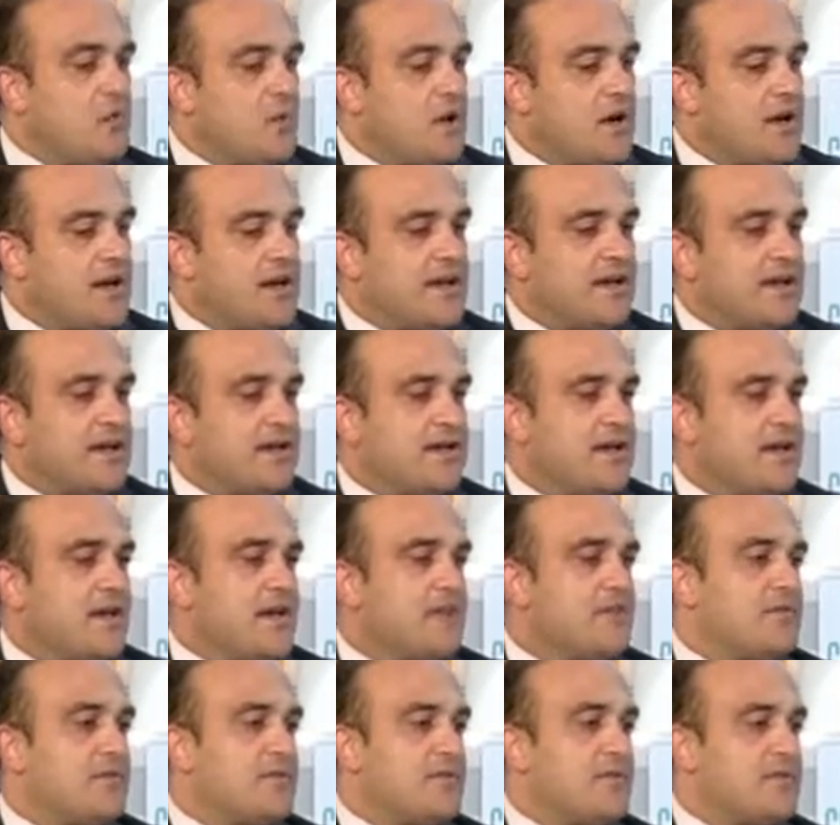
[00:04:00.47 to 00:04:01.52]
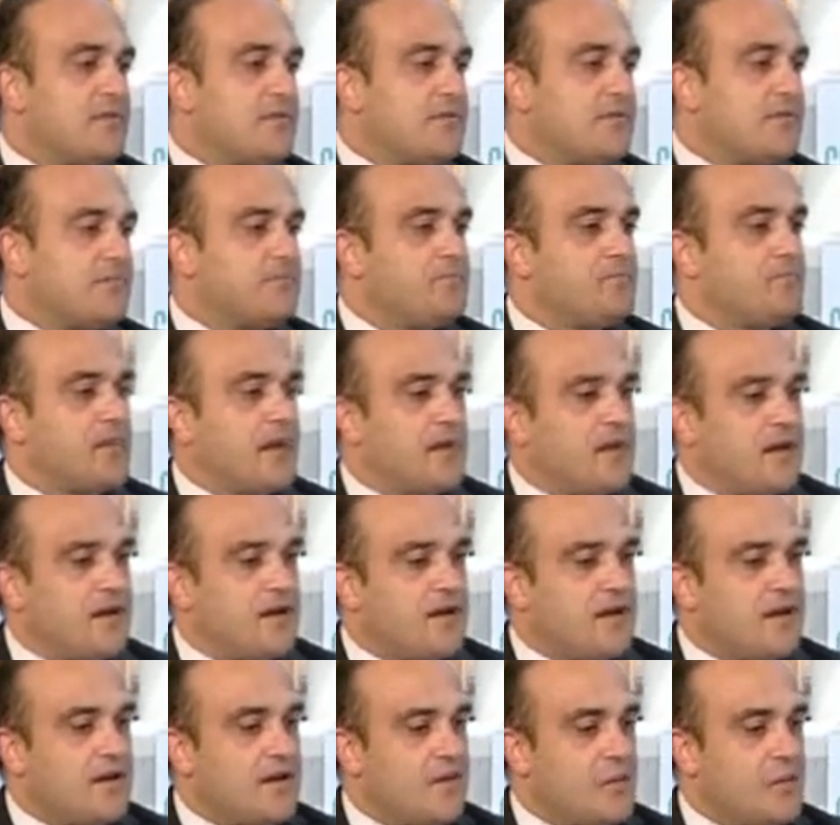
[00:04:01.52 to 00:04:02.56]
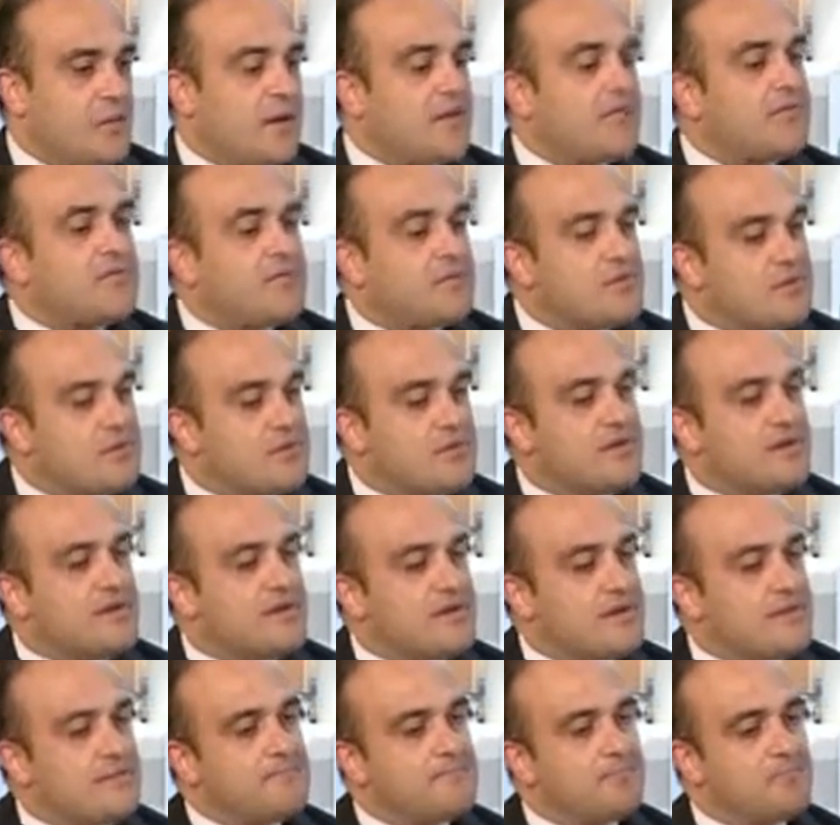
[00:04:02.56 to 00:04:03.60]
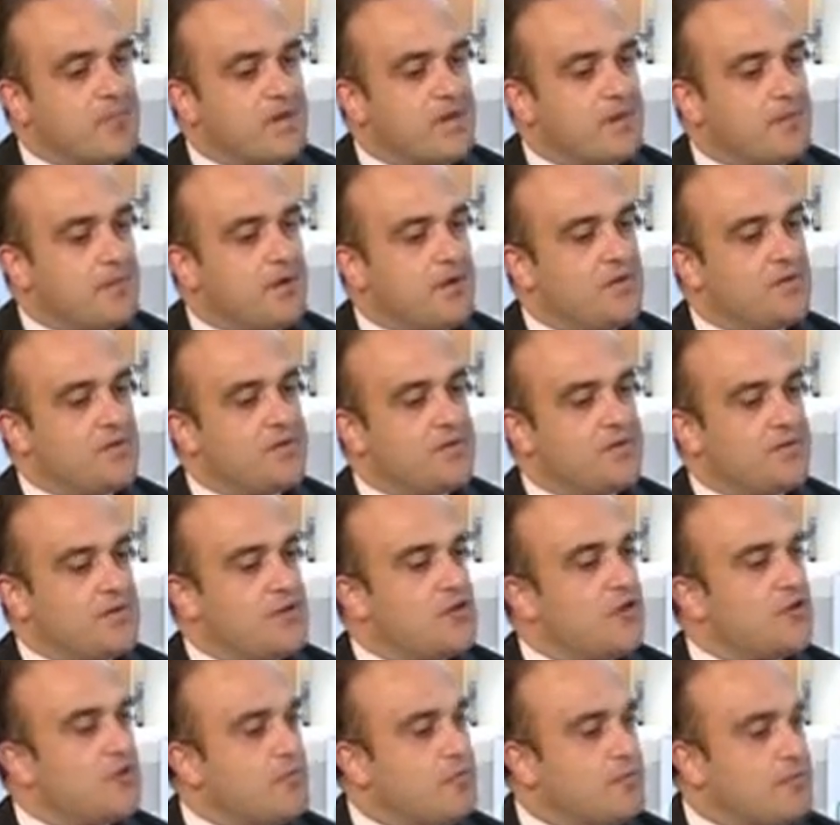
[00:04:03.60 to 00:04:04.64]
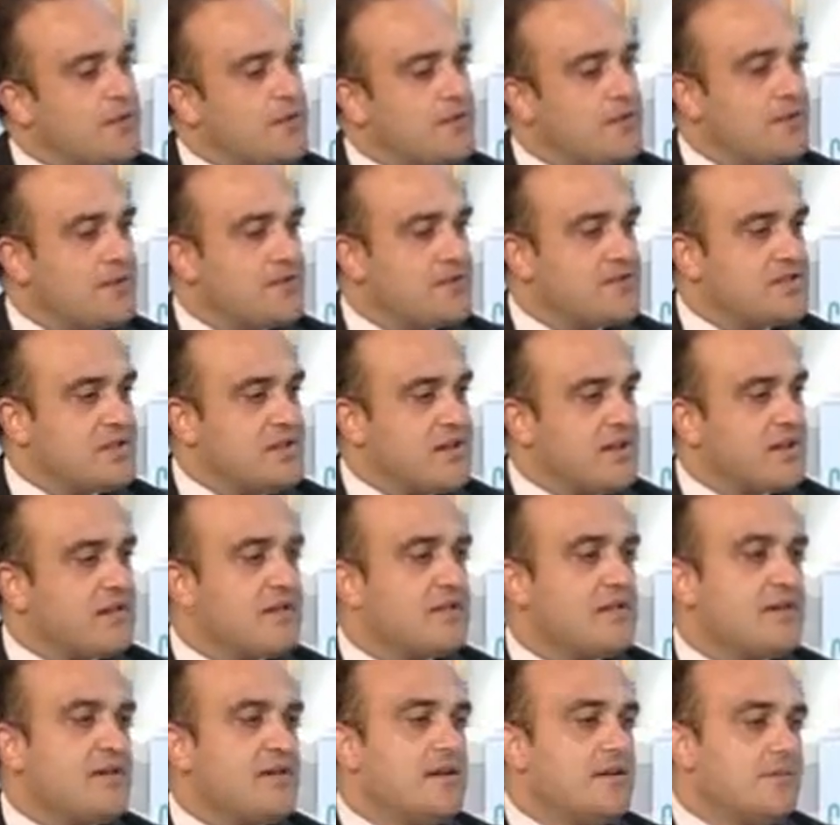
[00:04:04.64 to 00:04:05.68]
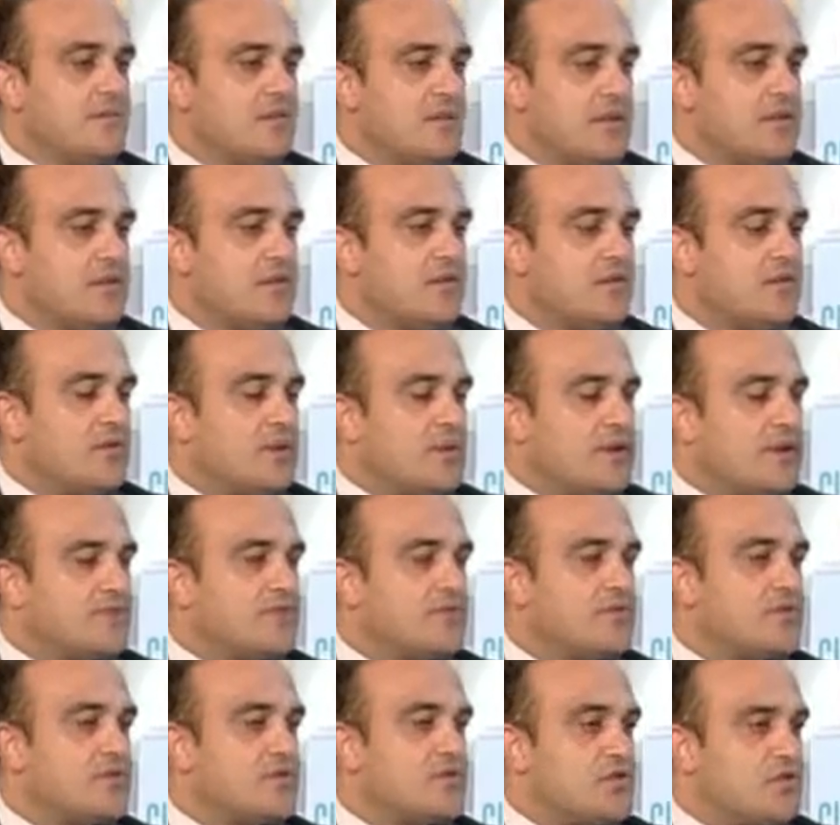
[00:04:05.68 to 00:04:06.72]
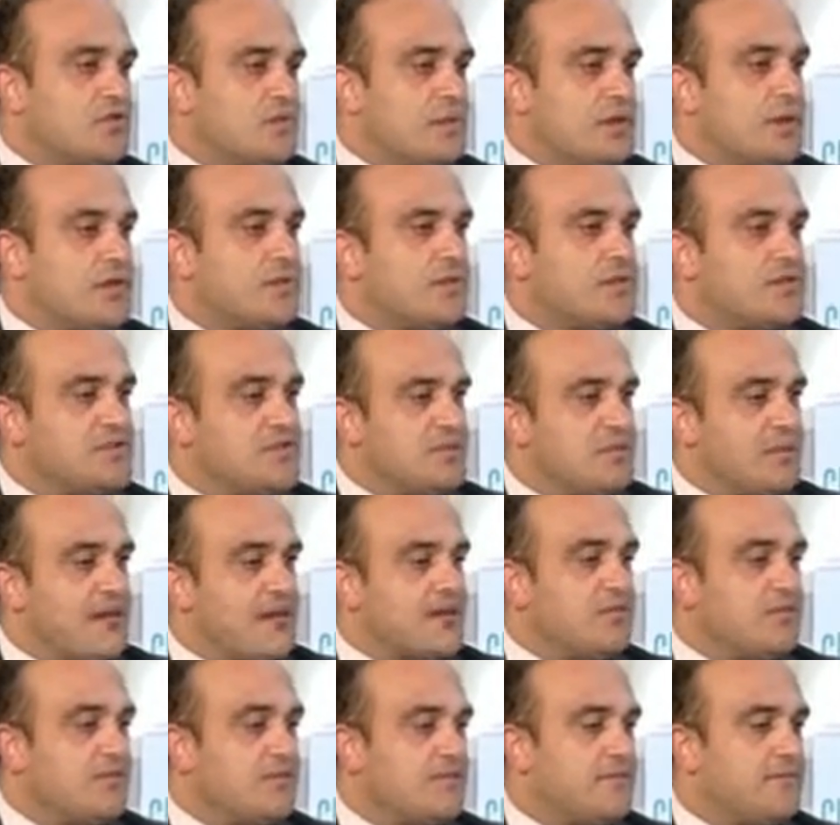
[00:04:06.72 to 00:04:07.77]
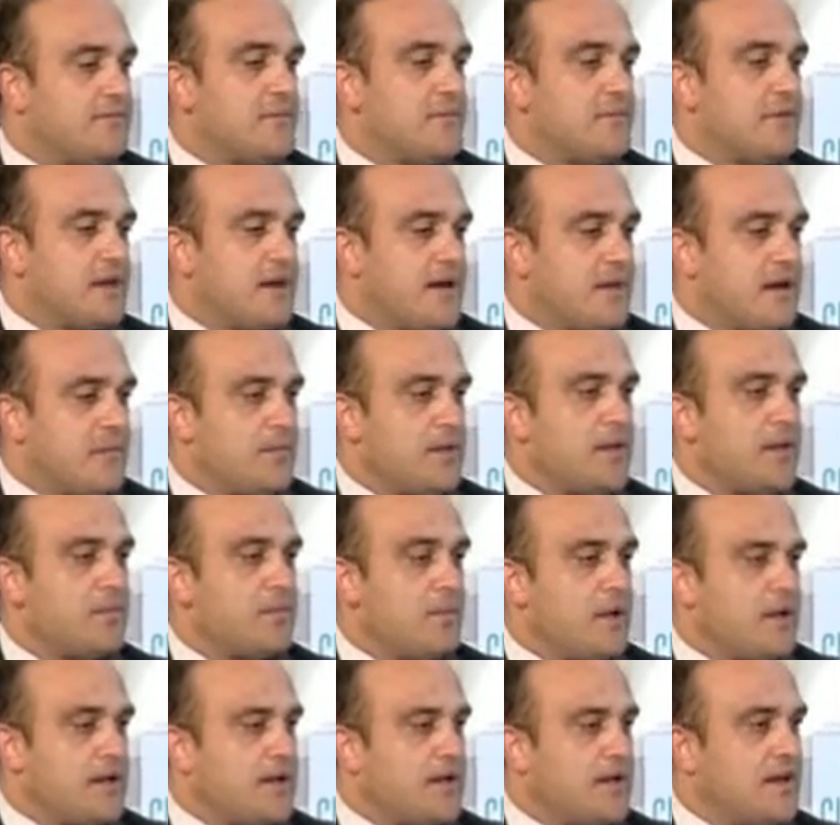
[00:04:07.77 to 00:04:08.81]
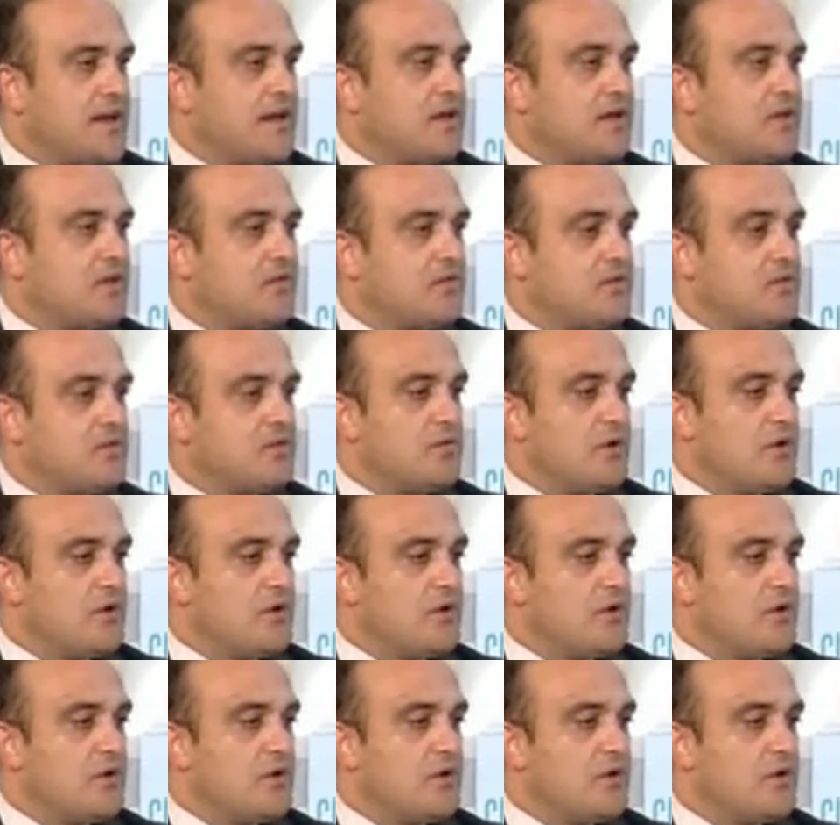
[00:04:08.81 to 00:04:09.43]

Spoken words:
why they haven't. We haven't heard about their commitments yet, but nonetheless, those commitments might be forthcoming by the end